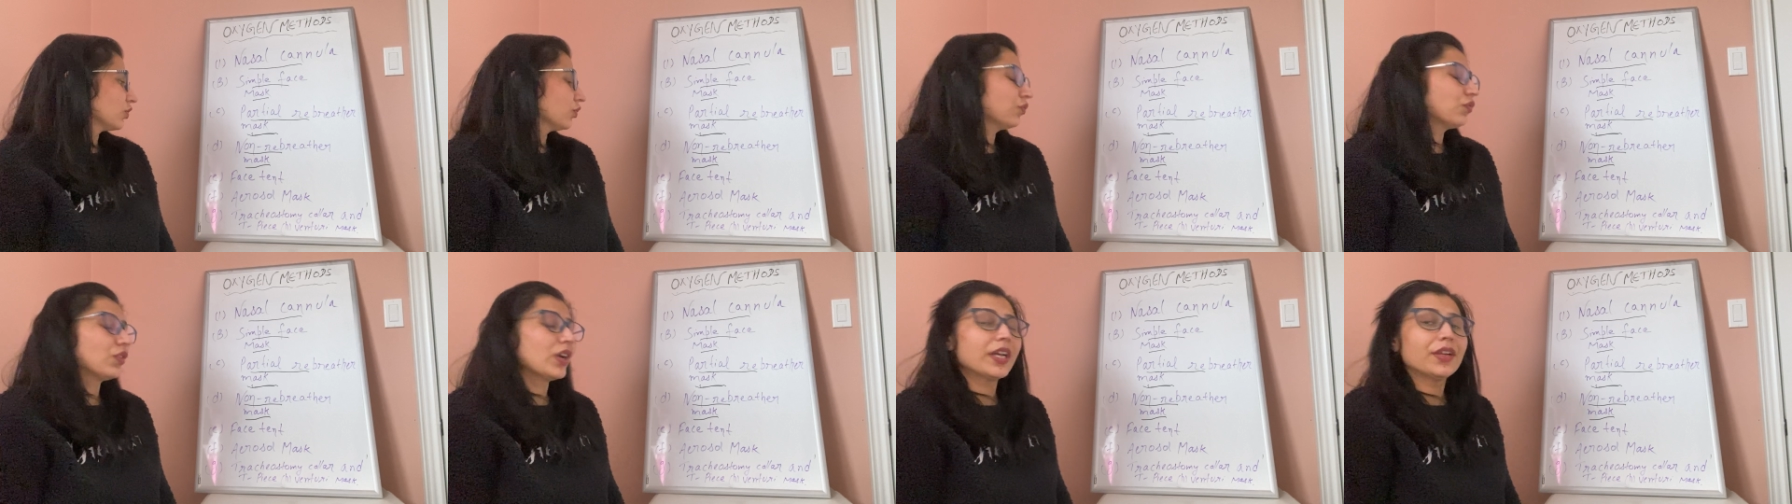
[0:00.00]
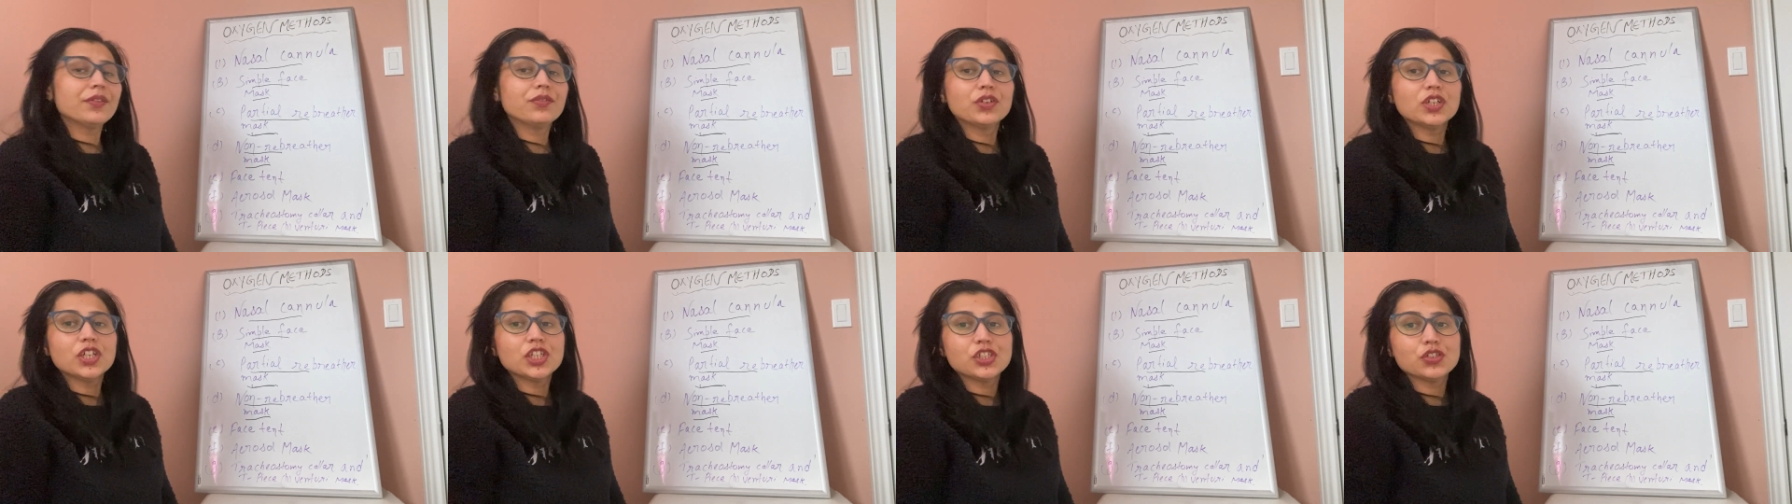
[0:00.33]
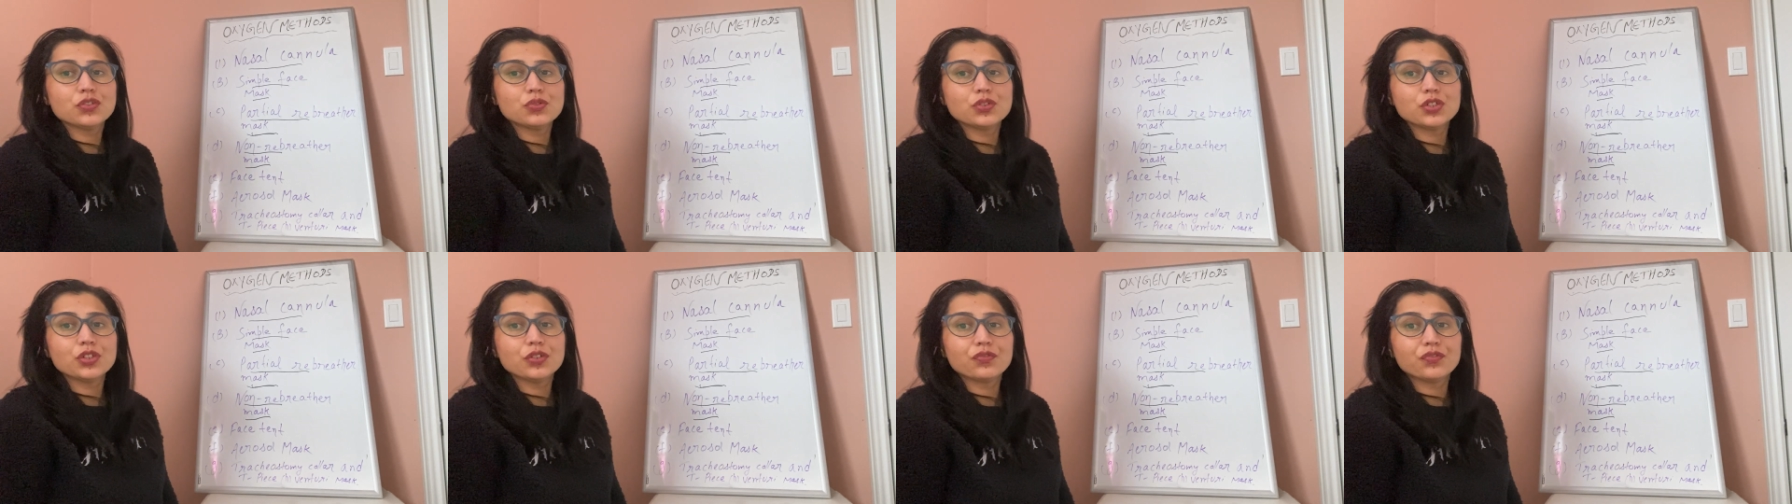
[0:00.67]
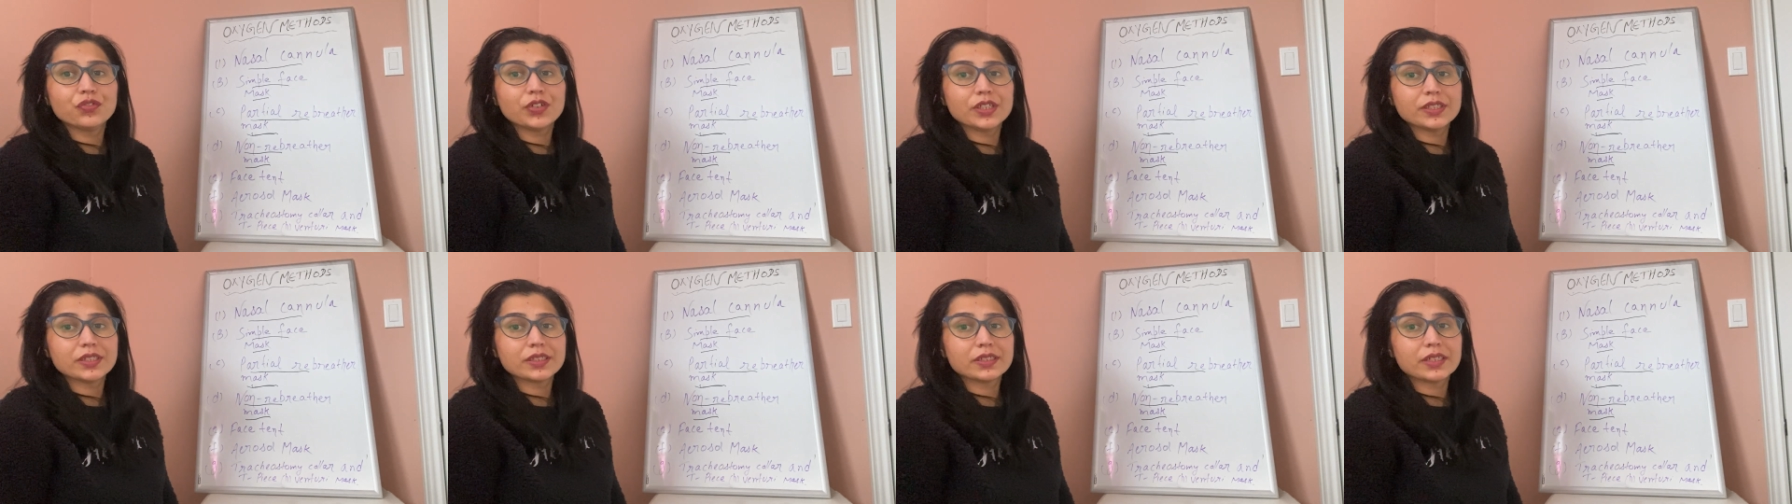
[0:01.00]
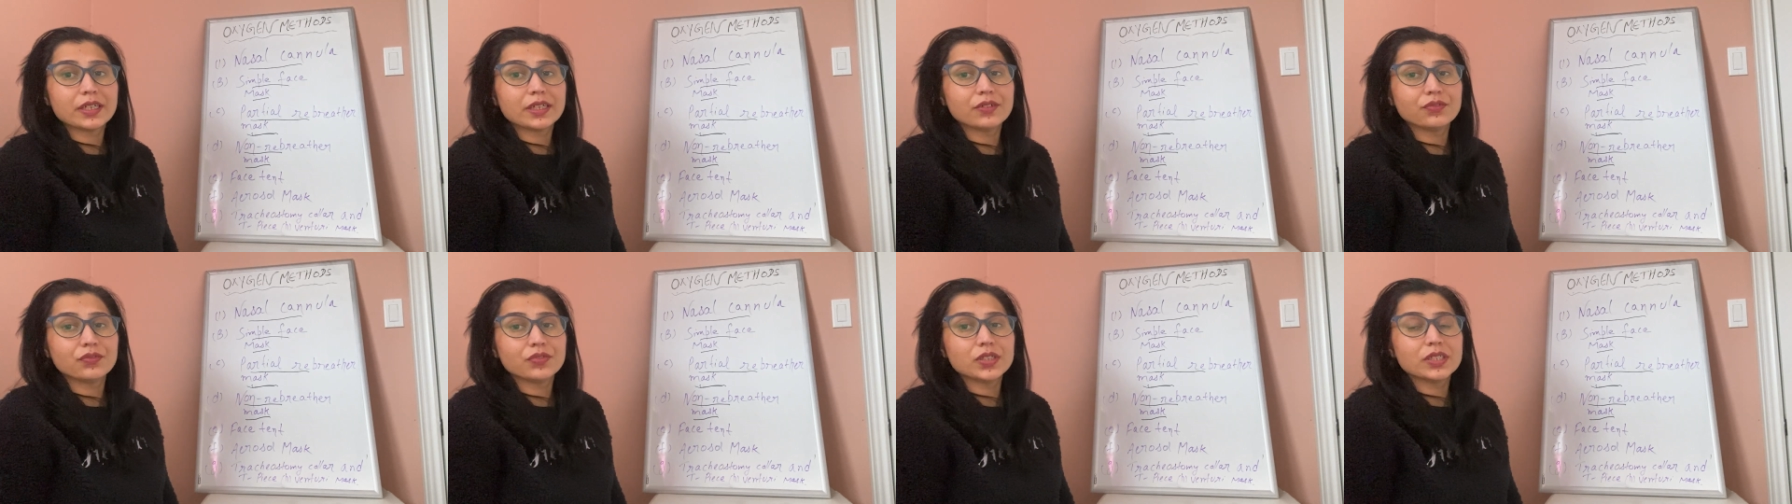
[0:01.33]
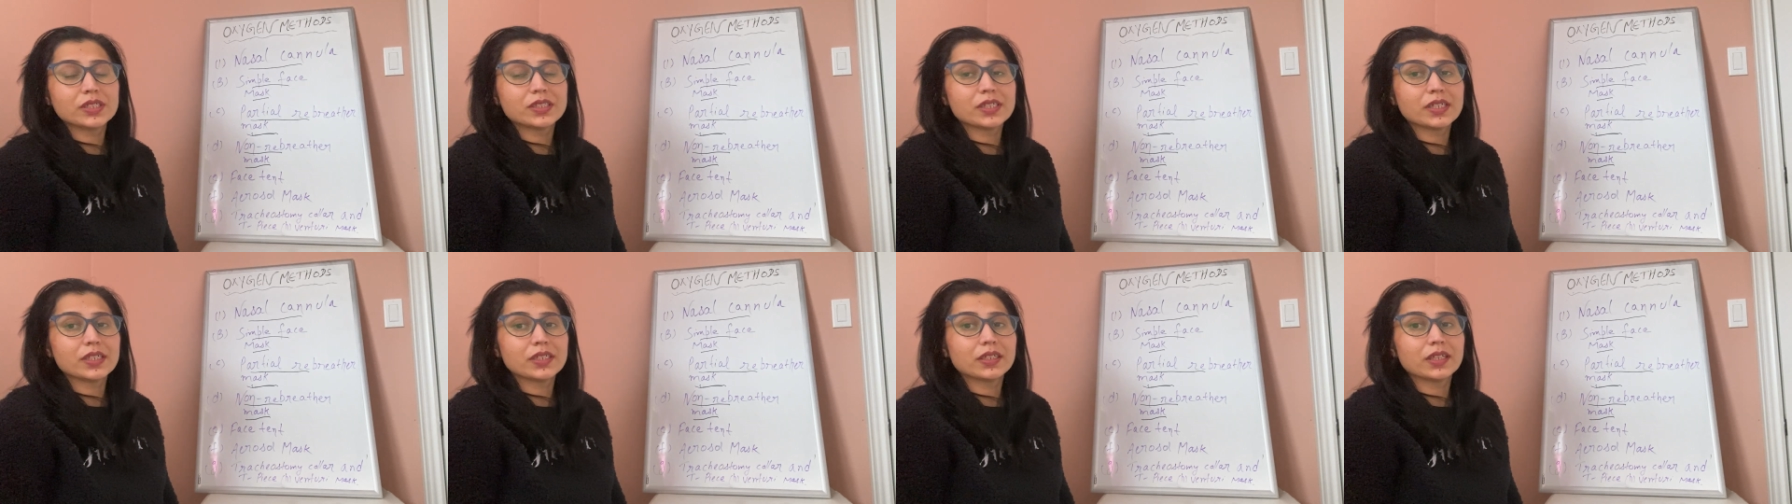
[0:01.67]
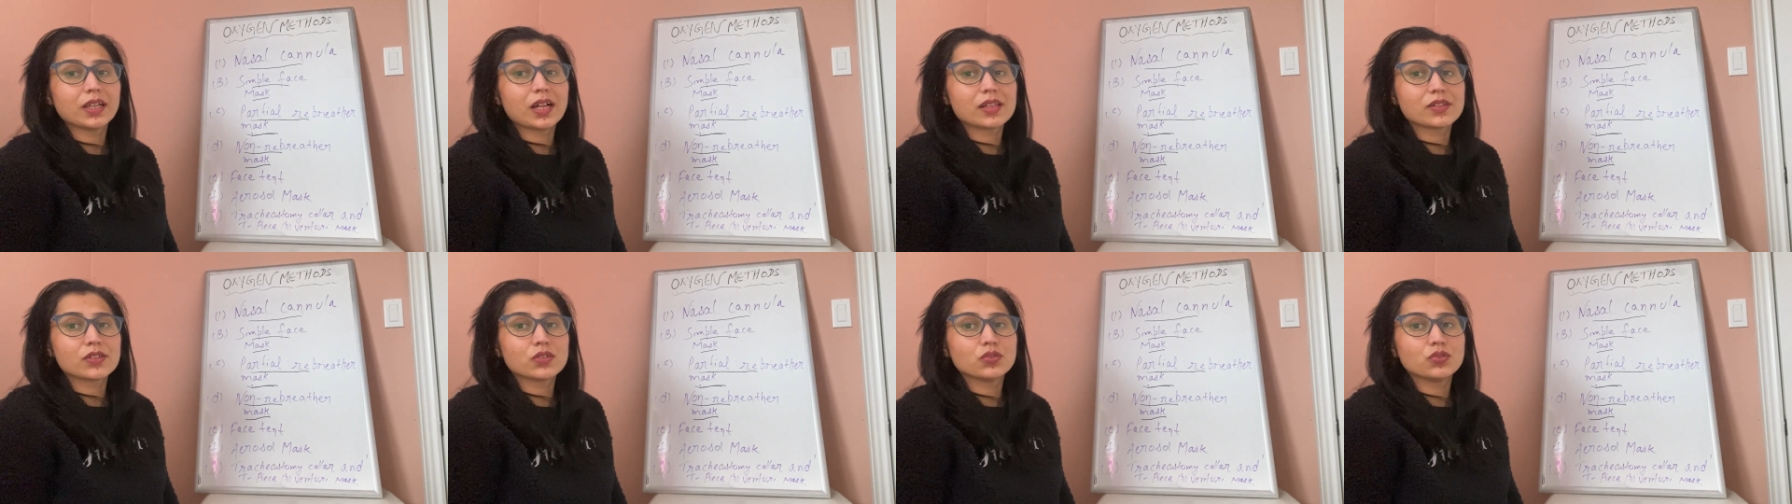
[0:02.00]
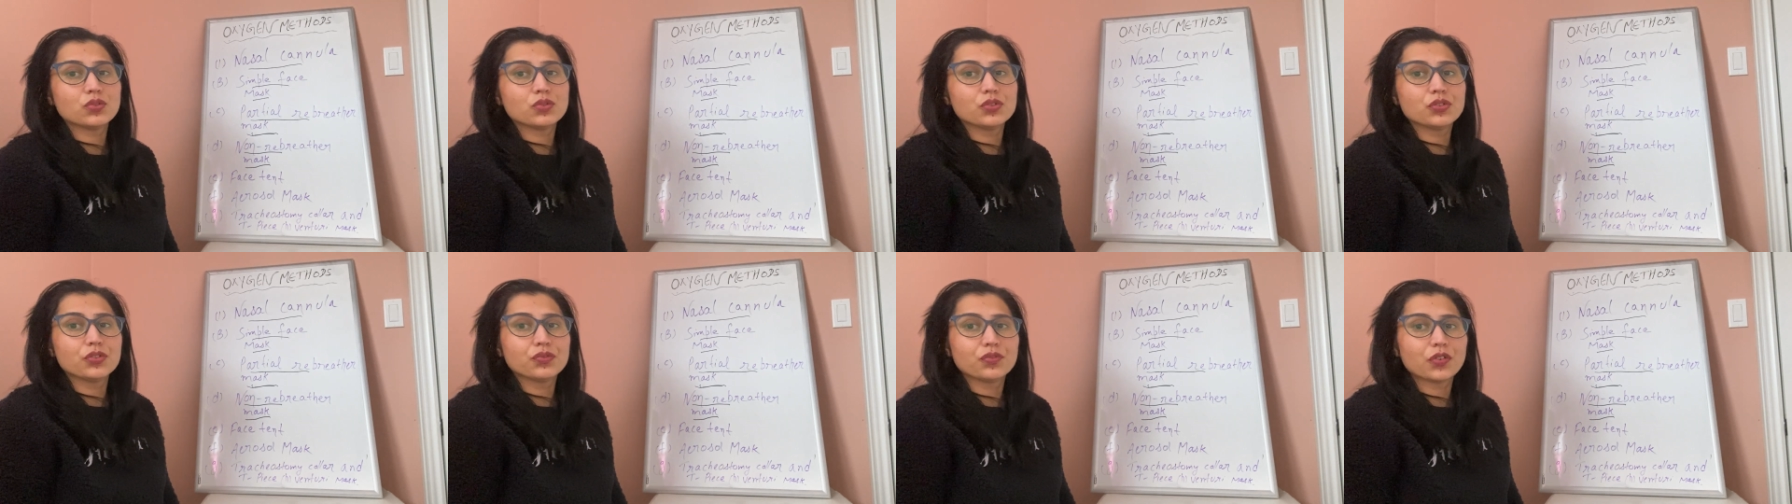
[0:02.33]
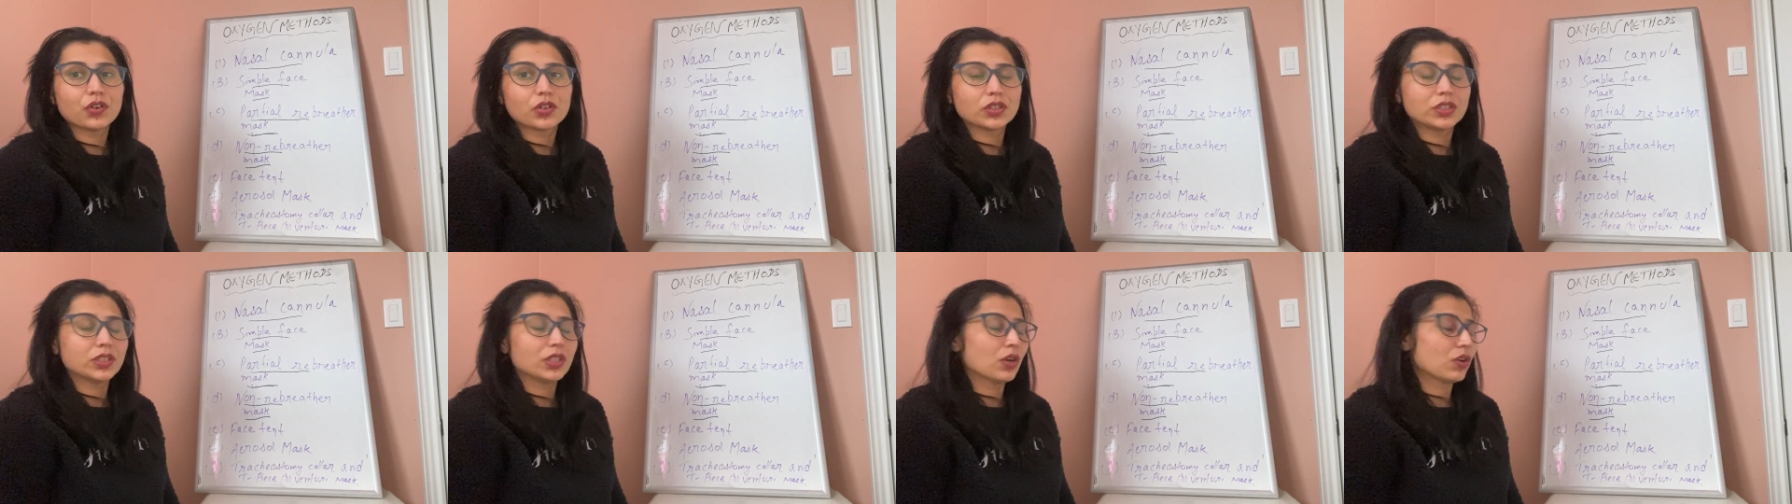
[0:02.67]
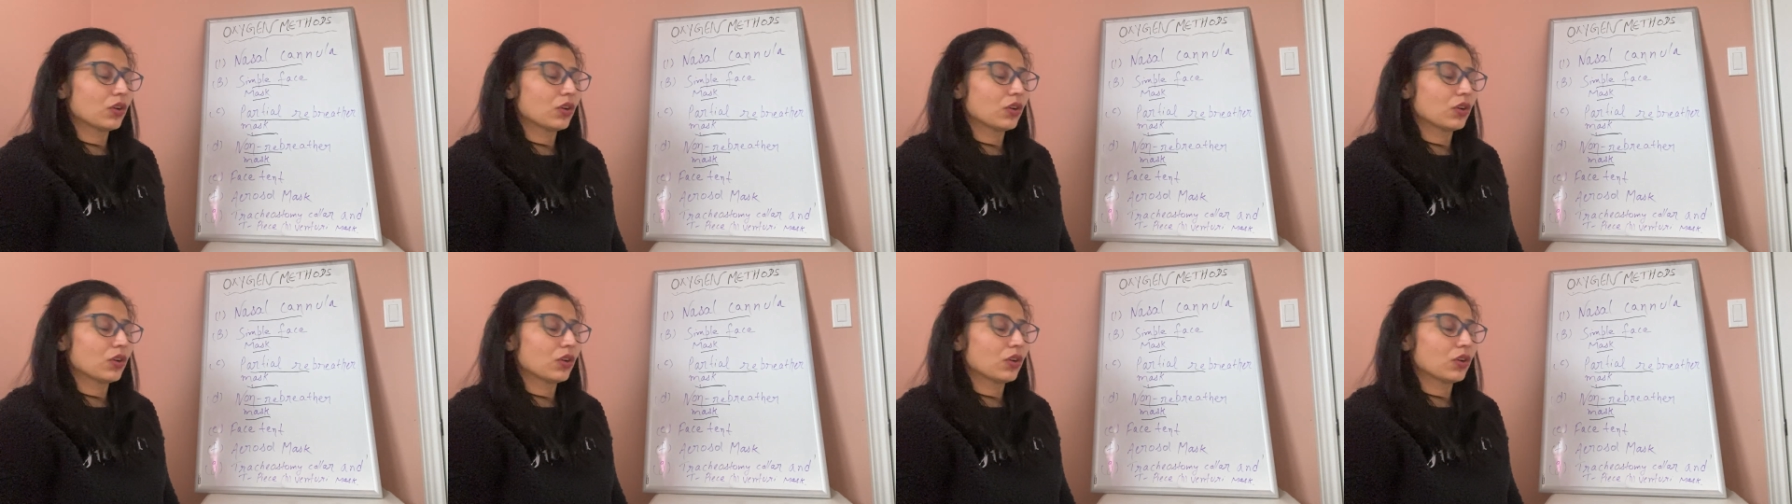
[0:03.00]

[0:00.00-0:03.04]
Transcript: so why we are using face tent? Face tent is also using for the